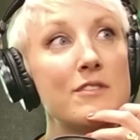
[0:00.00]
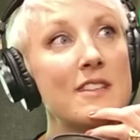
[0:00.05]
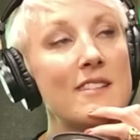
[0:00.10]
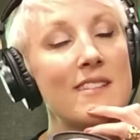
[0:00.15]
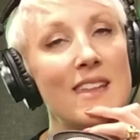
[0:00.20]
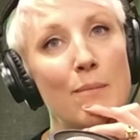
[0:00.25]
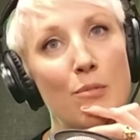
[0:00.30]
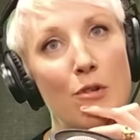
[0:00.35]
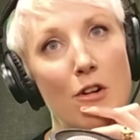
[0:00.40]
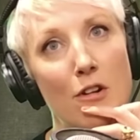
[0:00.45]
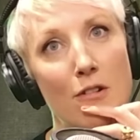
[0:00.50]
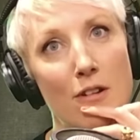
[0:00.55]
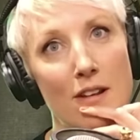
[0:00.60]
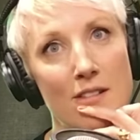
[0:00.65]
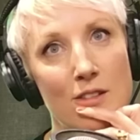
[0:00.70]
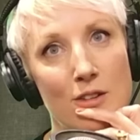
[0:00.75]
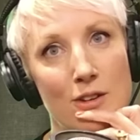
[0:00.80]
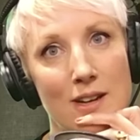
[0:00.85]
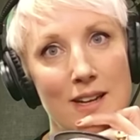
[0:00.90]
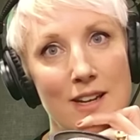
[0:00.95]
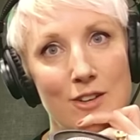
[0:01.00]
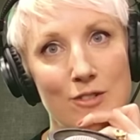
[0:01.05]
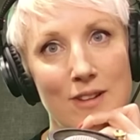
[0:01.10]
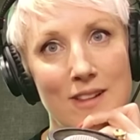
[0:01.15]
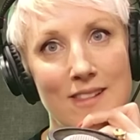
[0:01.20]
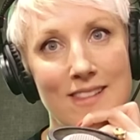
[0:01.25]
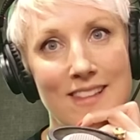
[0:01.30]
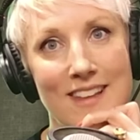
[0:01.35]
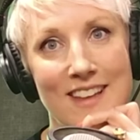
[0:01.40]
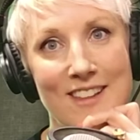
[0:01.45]
to see progress on
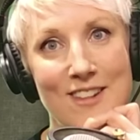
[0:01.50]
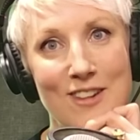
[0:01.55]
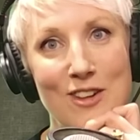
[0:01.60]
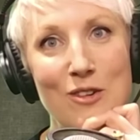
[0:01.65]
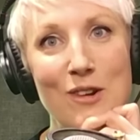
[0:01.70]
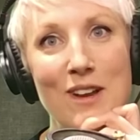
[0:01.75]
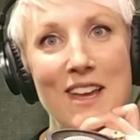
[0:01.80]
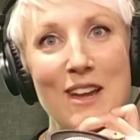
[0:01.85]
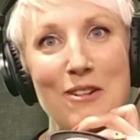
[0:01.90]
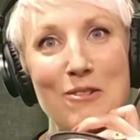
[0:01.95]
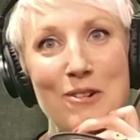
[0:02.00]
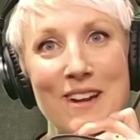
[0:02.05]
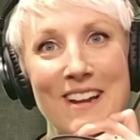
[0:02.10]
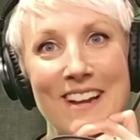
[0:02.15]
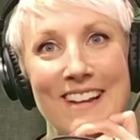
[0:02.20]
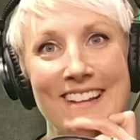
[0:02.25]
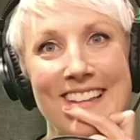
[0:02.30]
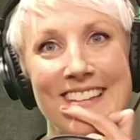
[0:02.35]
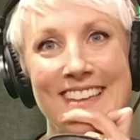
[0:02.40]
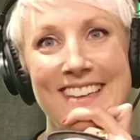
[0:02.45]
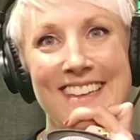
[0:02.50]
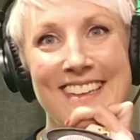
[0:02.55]
electricity. So you're hearing